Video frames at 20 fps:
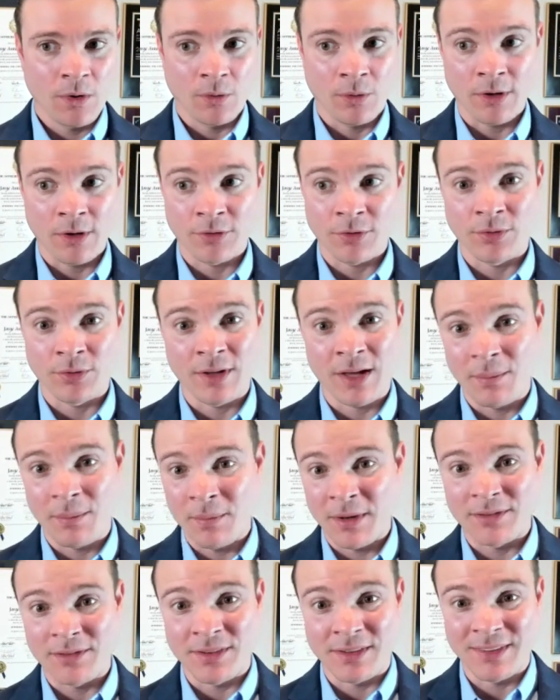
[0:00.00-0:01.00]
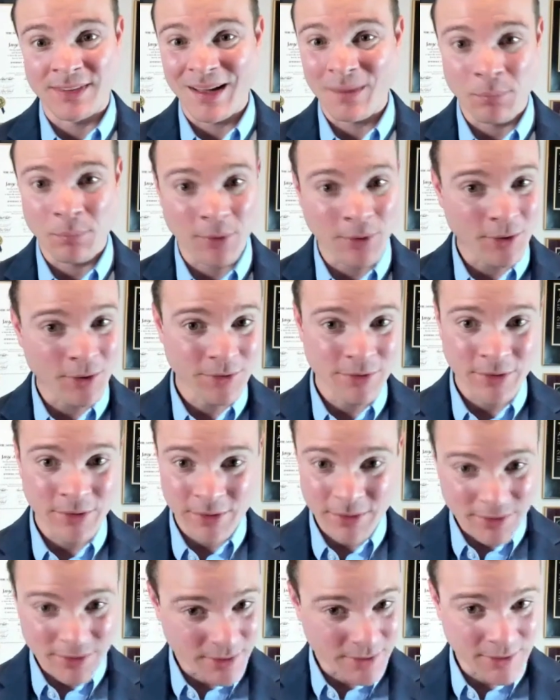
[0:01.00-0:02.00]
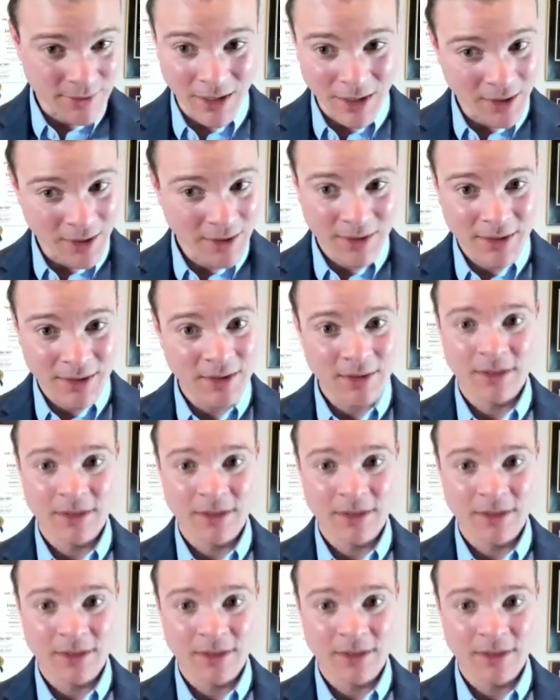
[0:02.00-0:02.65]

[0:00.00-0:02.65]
right? So that means that that person stuck